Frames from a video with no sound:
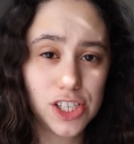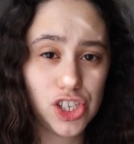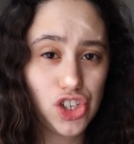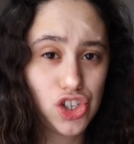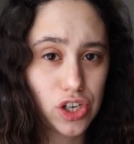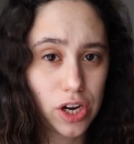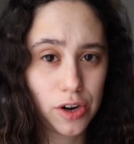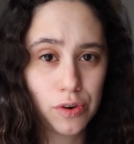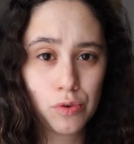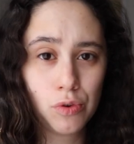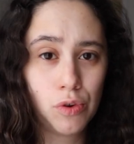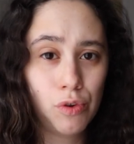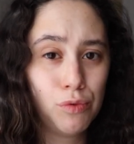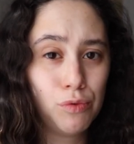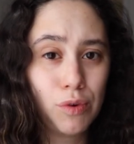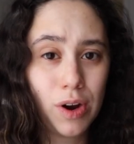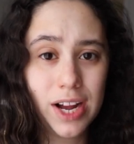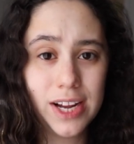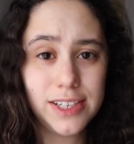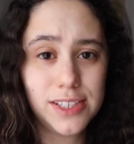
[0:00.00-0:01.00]
a general
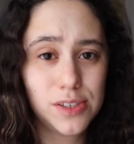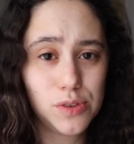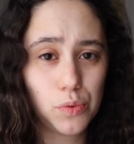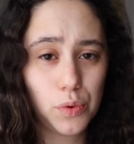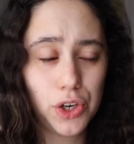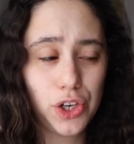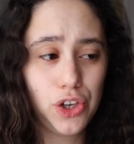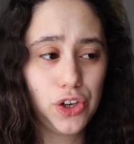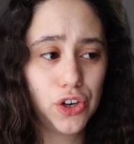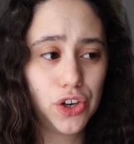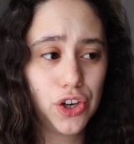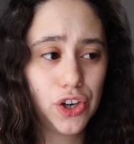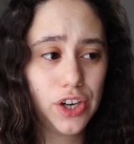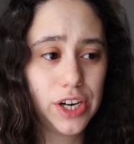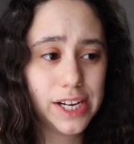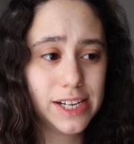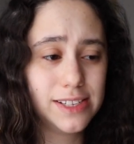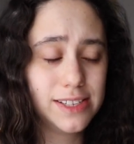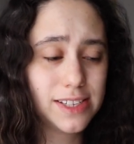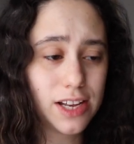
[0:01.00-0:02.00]
rut, when you're
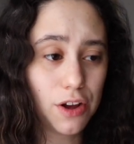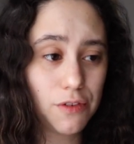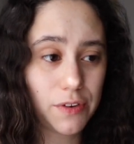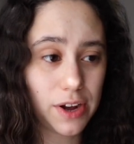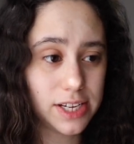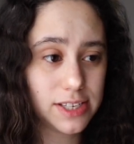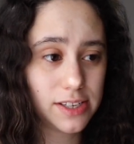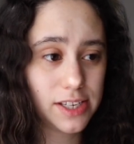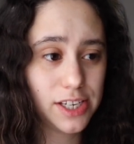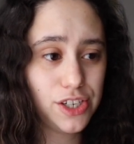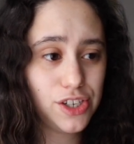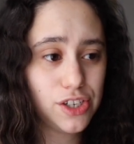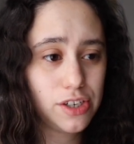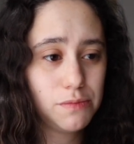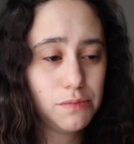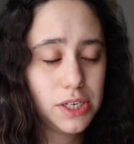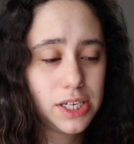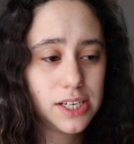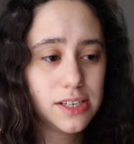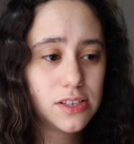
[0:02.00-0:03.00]
in
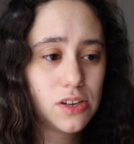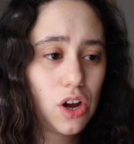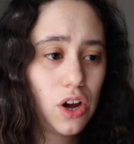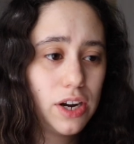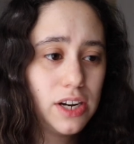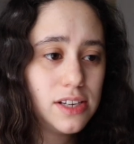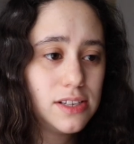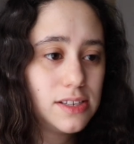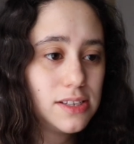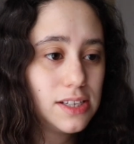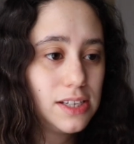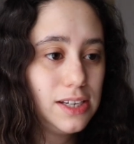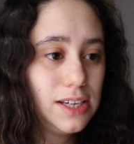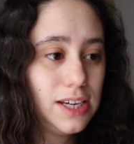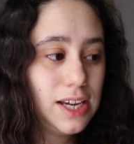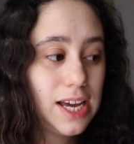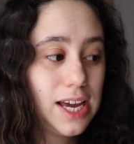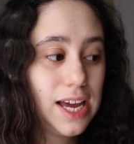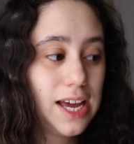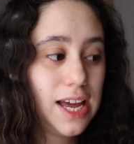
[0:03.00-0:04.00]
self-isolation. Because
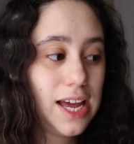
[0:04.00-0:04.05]
honestly,